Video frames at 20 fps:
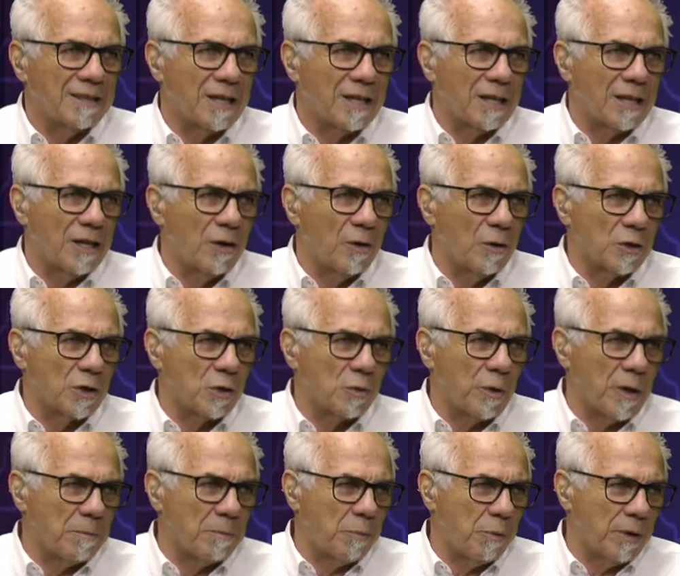under the lower
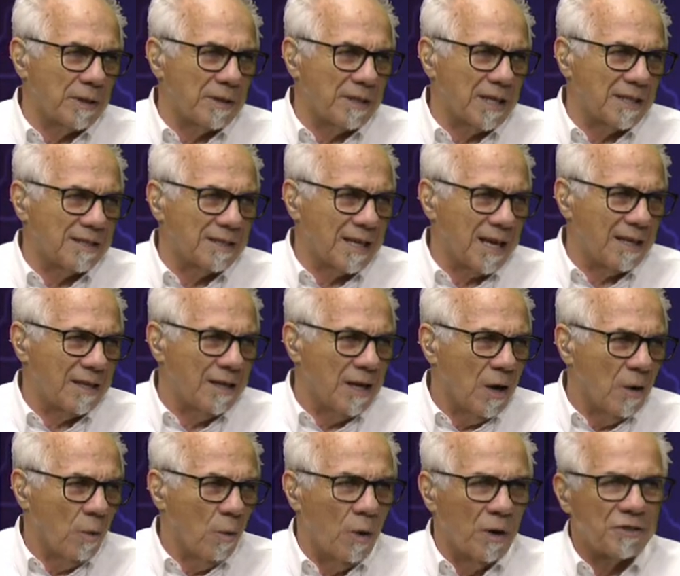swing point. That's
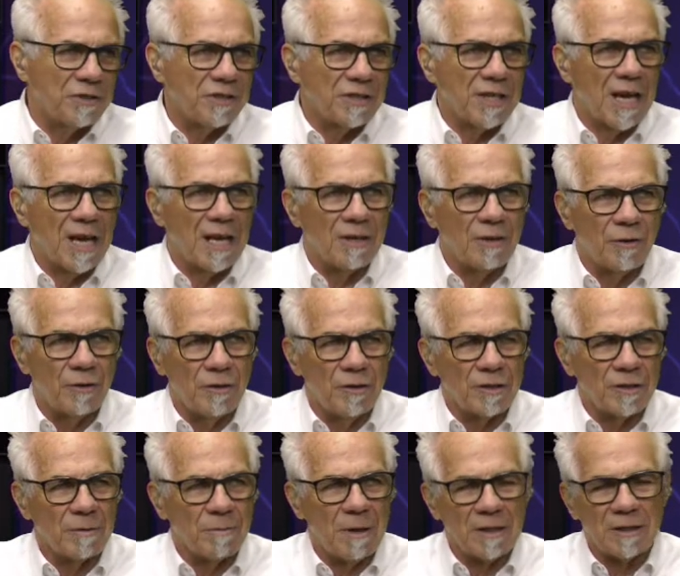saying, once again,
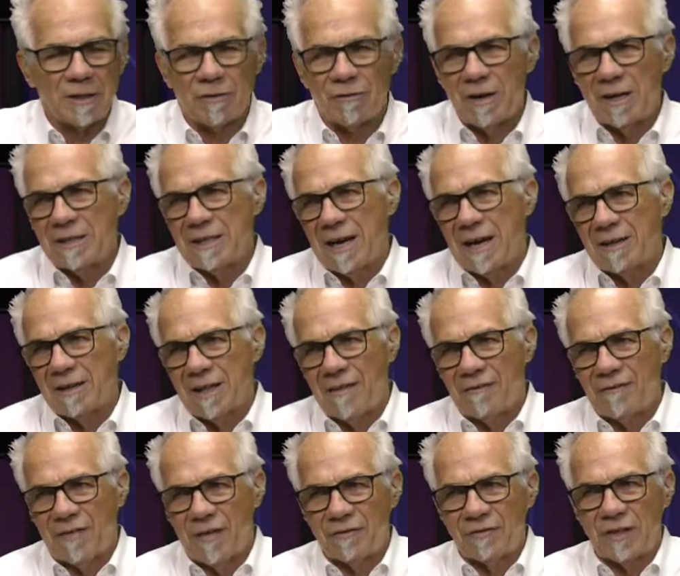oil can make the run down to
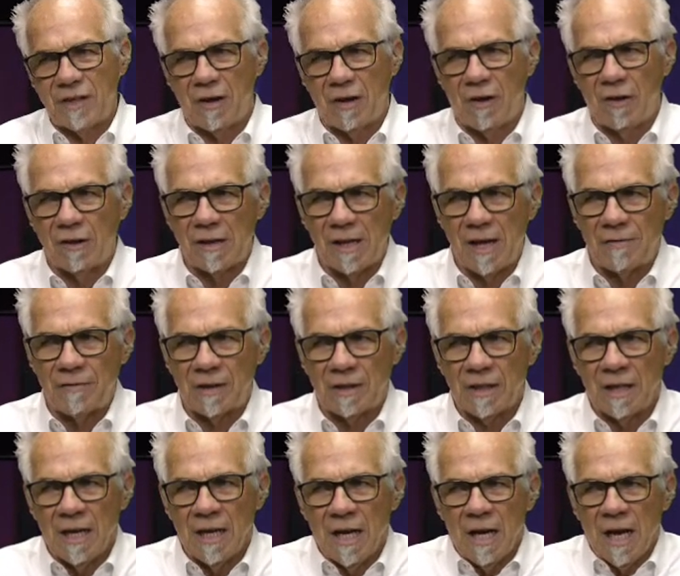that $50
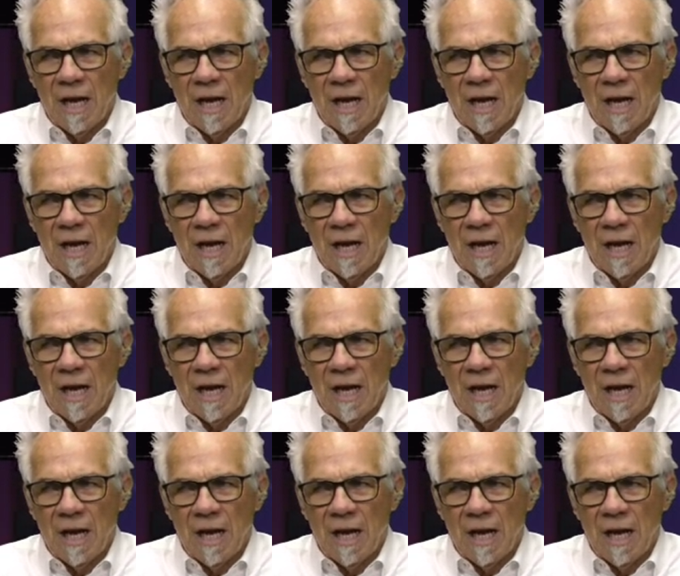level.